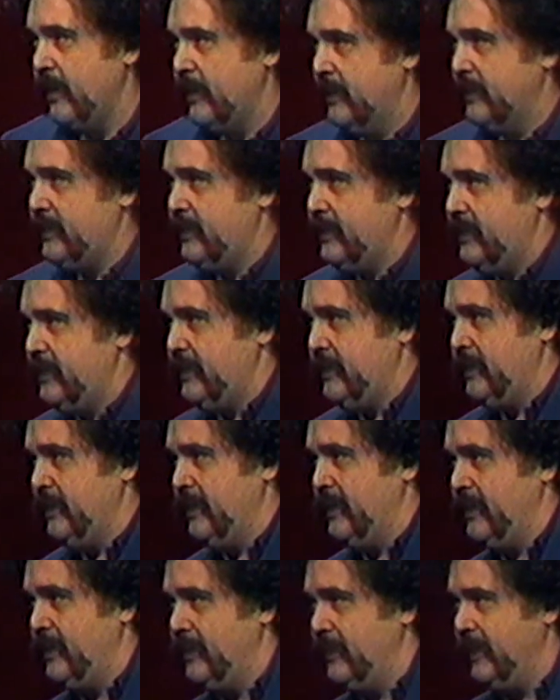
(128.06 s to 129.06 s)
So,
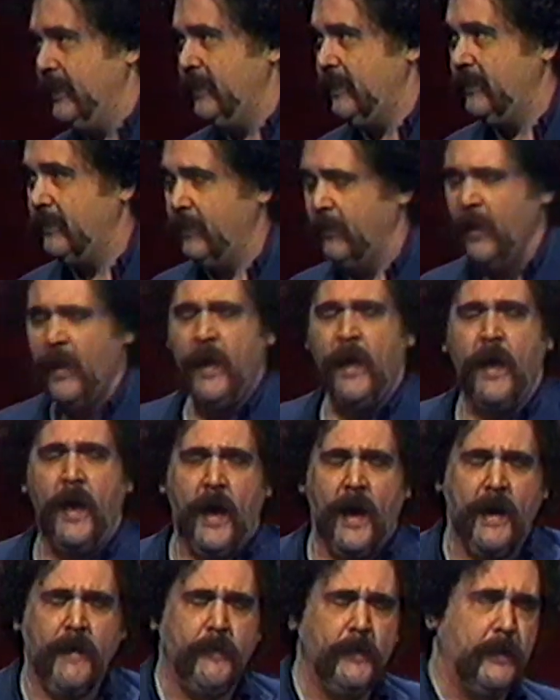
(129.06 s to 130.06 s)
I don't know.
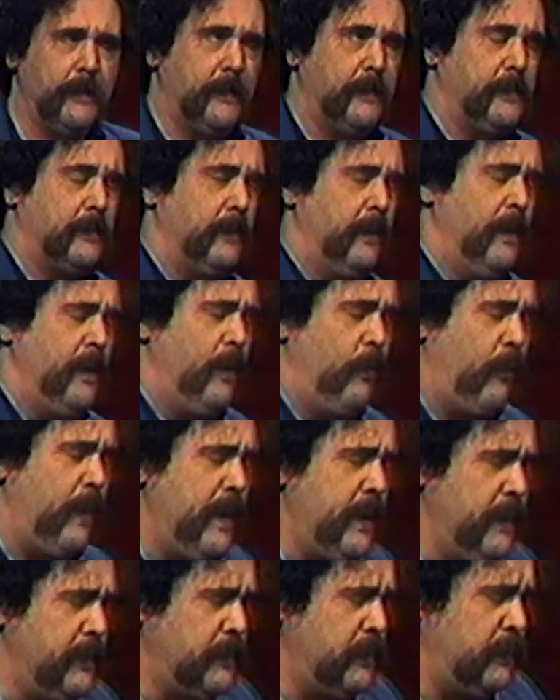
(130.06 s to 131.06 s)
How about this?
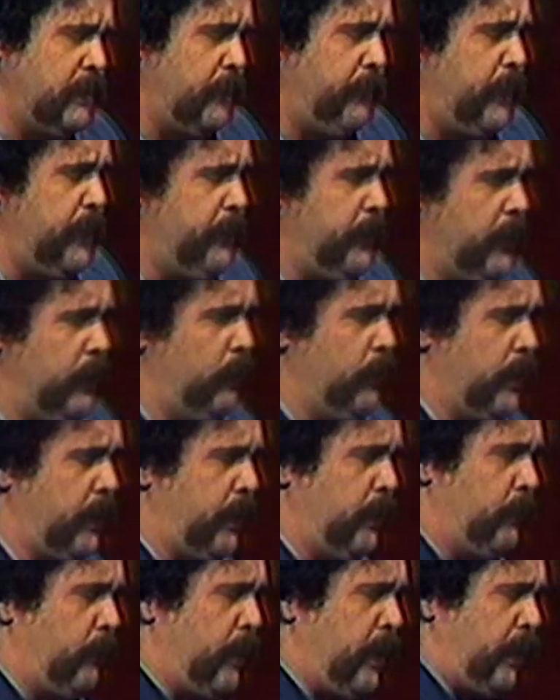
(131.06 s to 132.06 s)
Why is it that people that
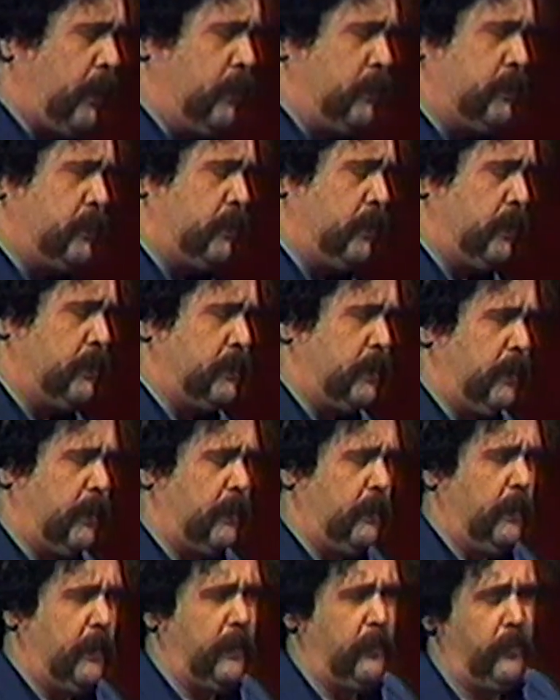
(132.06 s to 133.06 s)
work in record stores
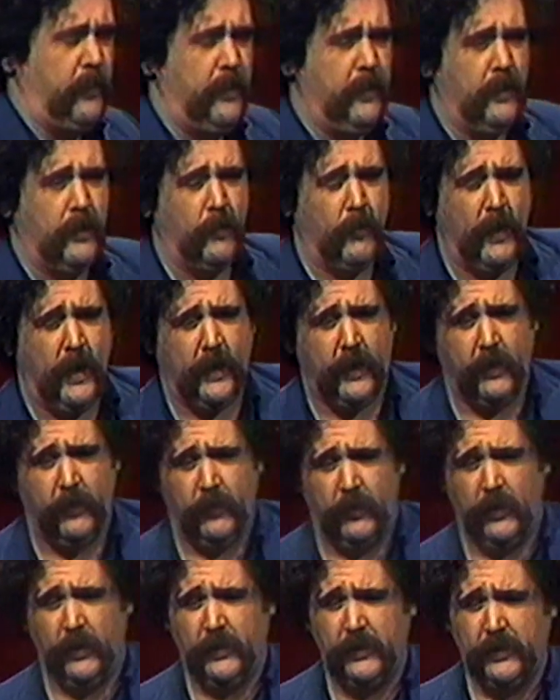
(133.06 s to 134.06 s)
act like they're rock and roll